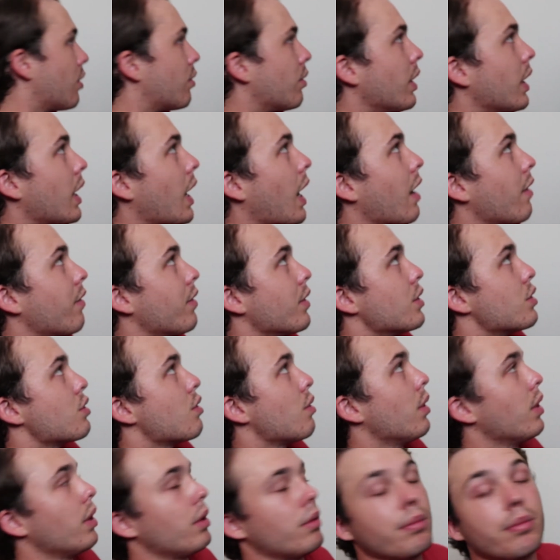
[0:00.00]
3.5-inch
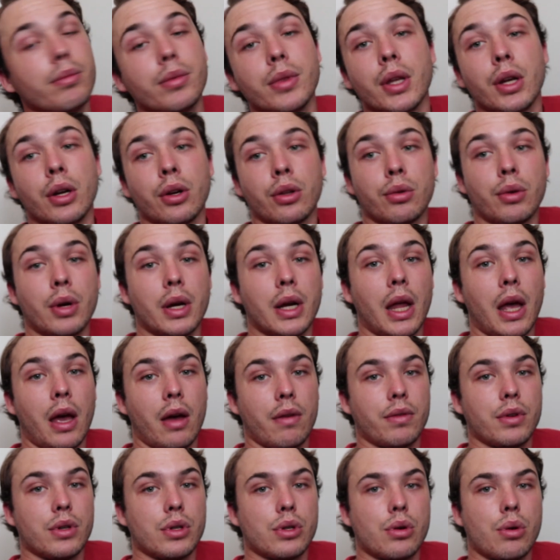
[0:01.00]
coil. They're
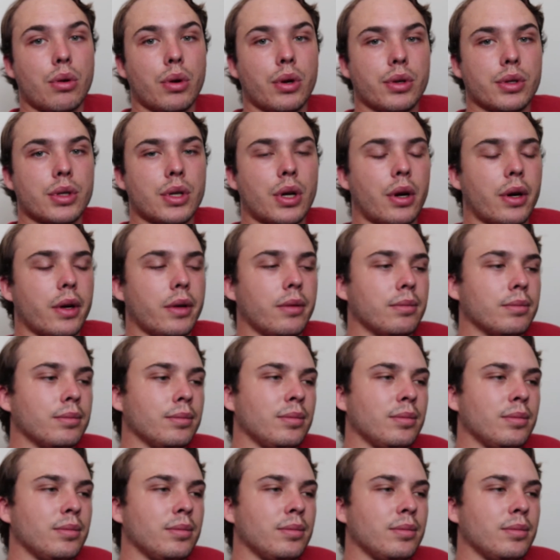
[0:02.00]
3.5-inch coil, sorry.